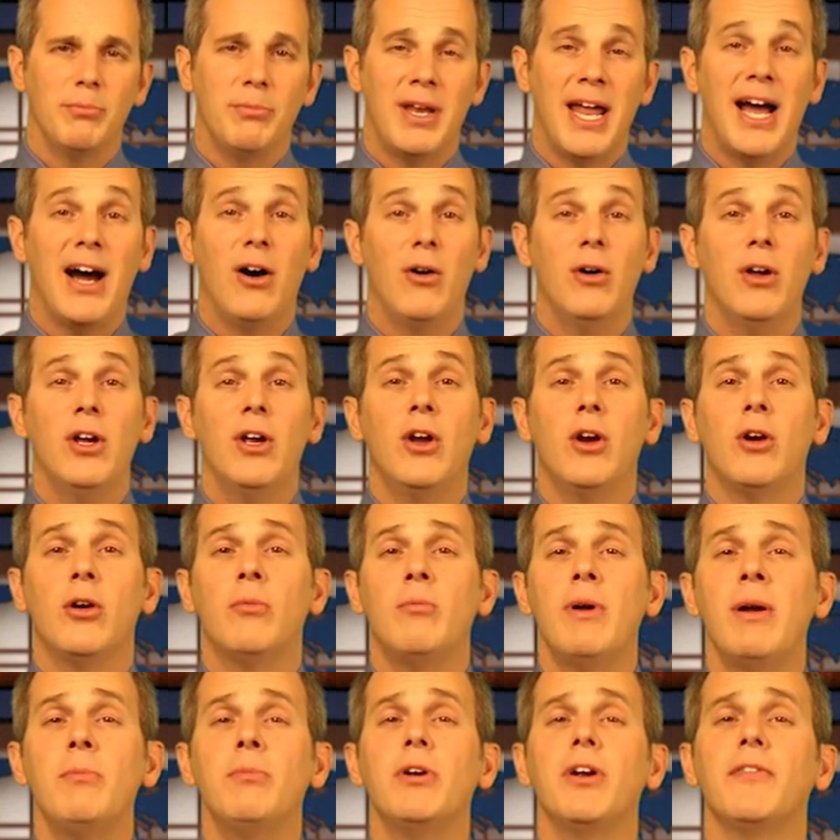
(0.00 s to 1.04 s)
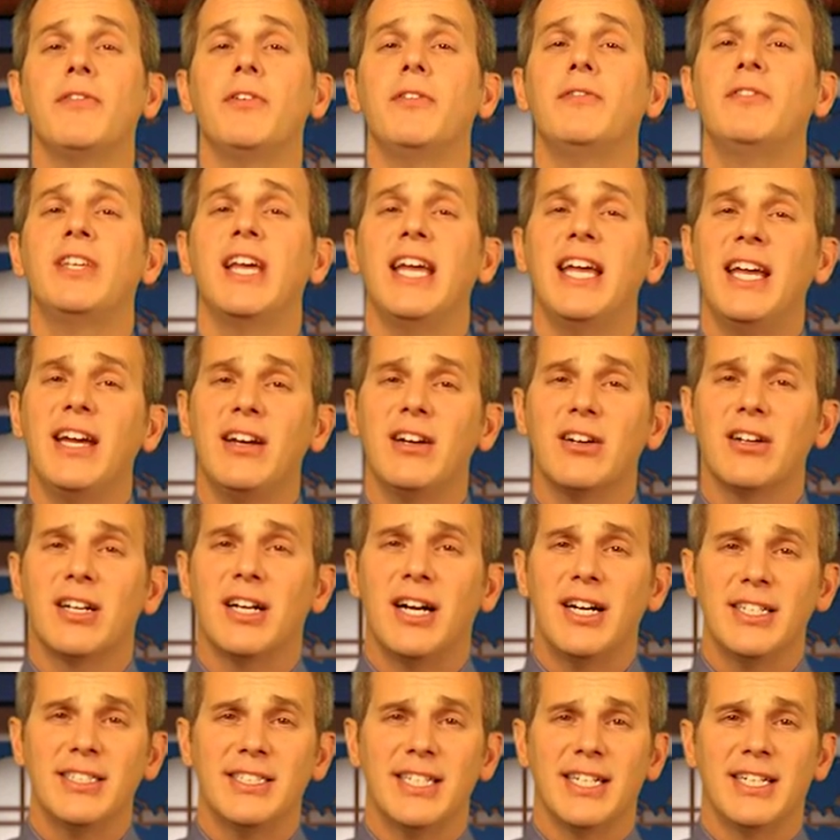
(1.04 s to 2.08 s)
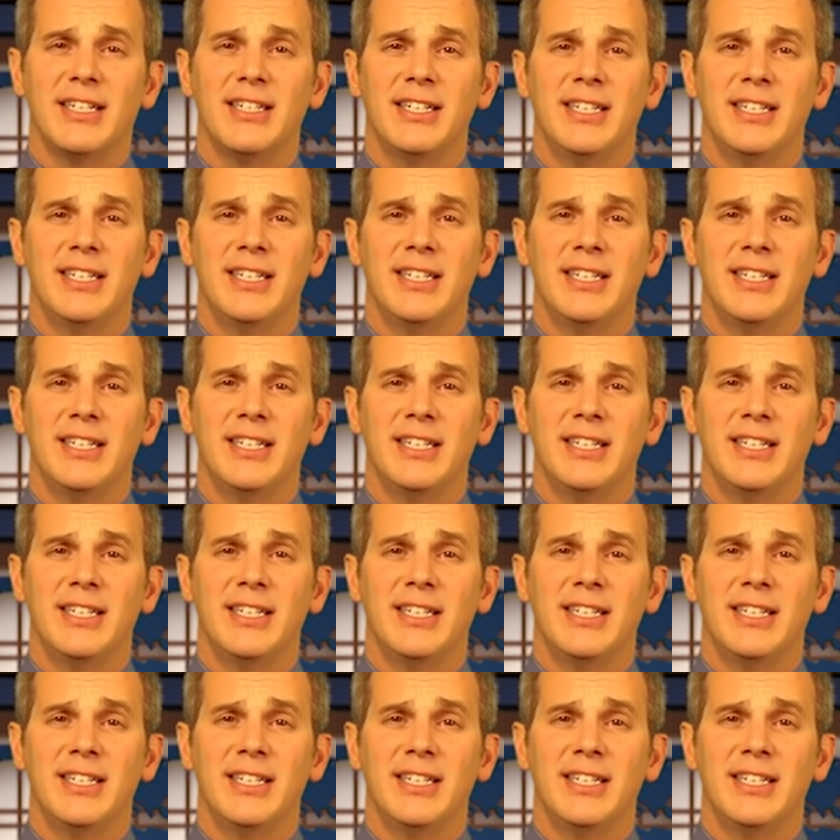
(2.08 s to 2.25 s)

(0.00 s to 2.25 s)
Now remember, if you've taken our contact